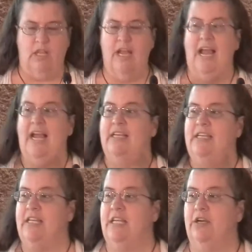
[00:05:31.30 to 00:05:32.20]
And
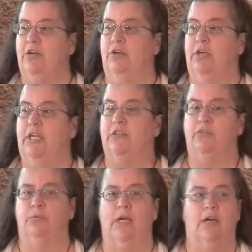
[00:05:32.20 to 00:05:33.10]
here
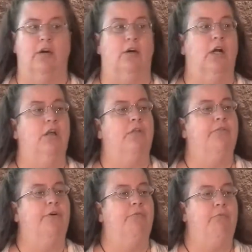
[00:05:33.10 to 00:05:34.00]
is where
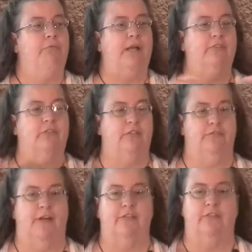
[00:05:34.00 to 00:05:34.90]
the rest
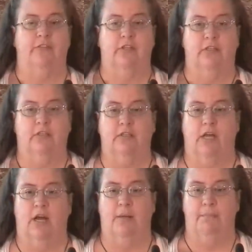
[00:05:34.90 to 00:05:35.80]
of us
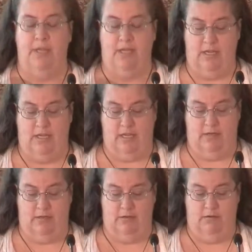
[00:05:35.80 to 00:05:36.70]
come
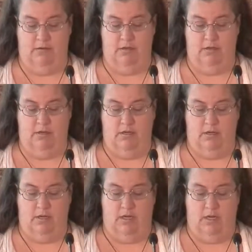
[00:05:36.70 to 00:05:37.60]
in.
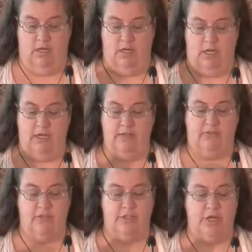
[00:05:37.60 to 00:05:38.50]
It
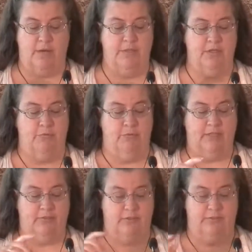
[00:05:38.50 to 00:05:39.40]
is the job of the
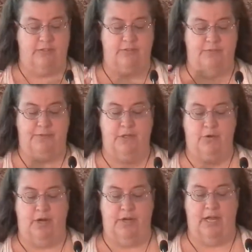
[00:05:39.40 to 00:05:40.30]
rest of us to
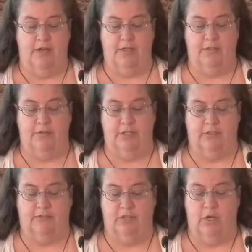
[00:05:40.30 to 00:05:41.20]
figure out how to do
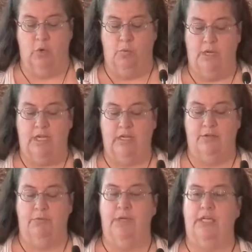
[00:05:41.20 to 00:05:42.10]
this. We need
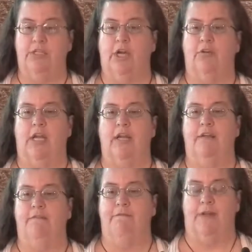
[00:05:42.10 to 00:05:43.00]
to reach out and
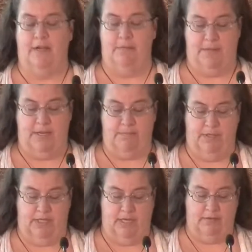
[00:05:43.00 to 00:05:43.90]
invite
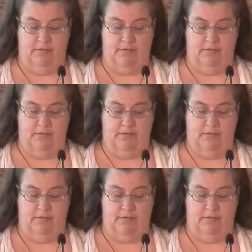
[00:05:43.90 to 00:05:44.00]
people in.